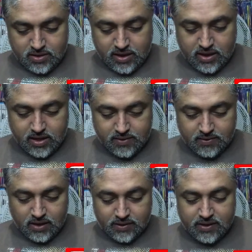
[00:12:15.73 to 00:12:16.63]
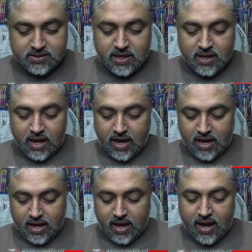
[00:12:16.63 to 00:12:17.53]
and this,
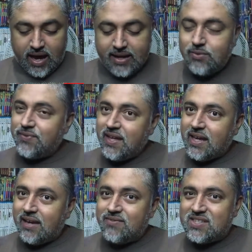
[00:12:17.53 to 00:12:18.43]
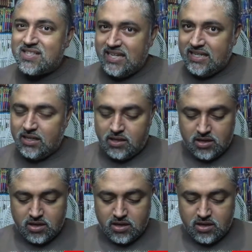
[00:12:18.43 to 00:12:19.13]
I don't think I've seen it,